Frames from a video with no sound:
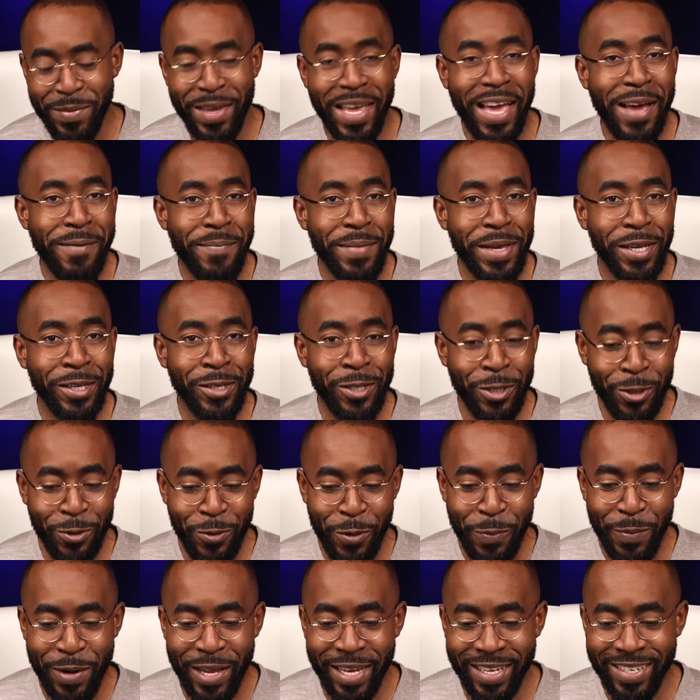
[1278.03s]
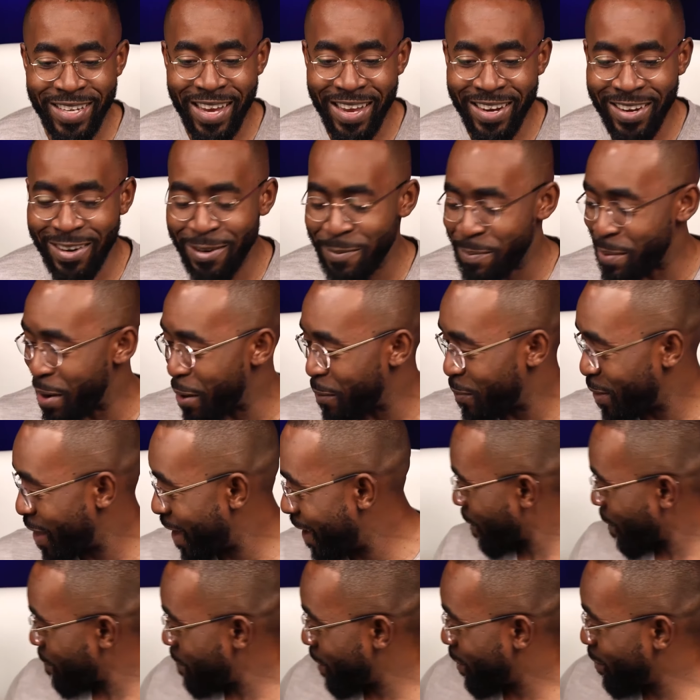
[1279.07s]
I'm extremely excited about
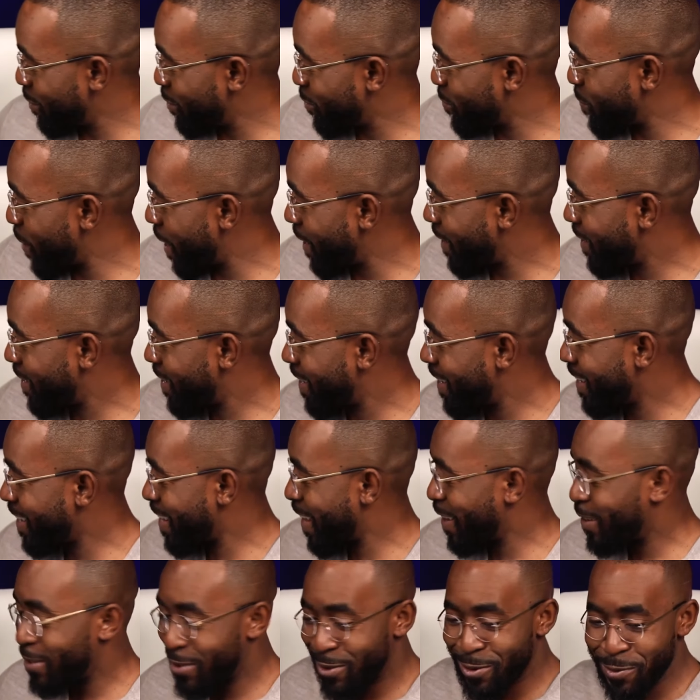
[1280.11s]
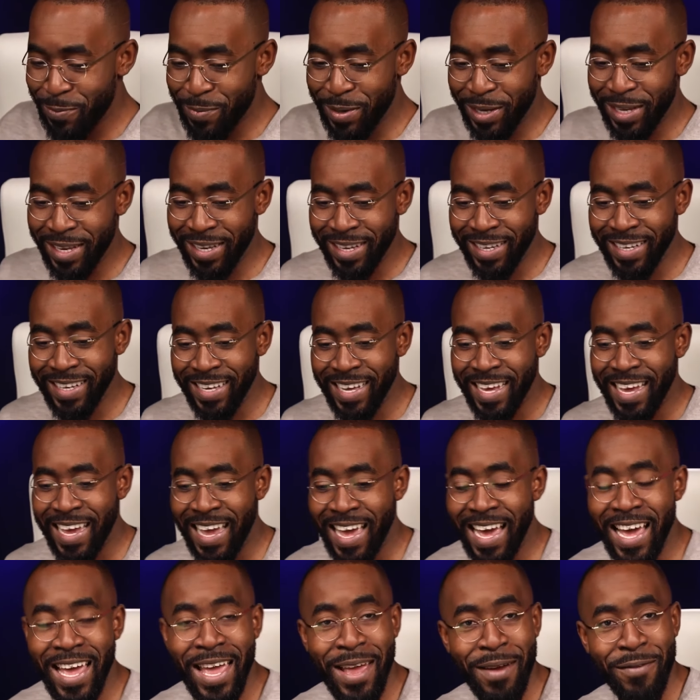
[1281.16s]
that because right next to me here,
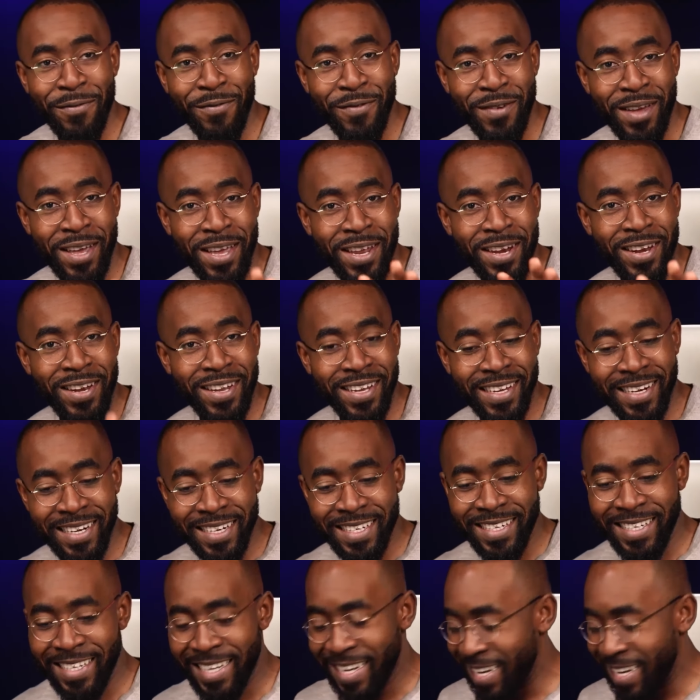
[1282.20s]
I have nearly